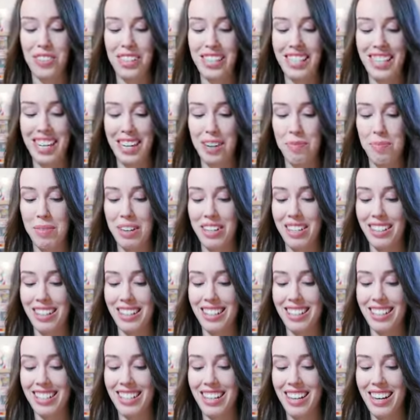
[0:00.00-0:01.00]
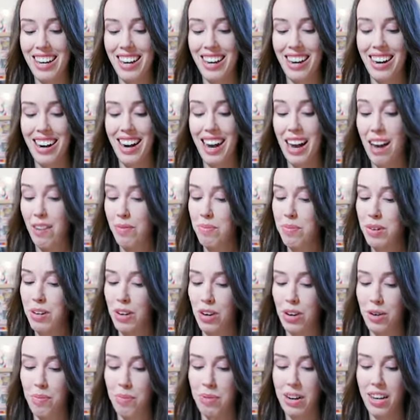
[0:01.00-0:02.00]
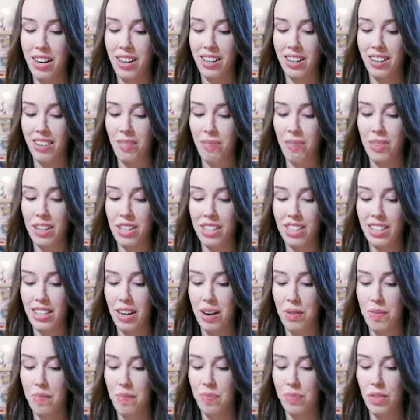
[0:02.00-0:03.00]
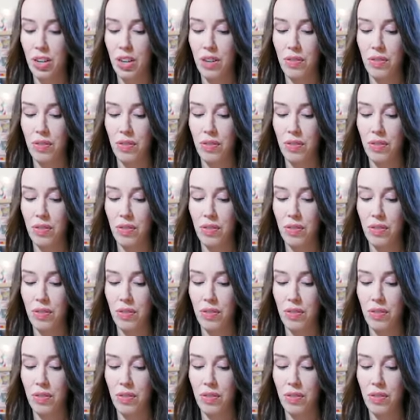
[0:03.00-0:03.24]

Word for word: like, because I have been opening some of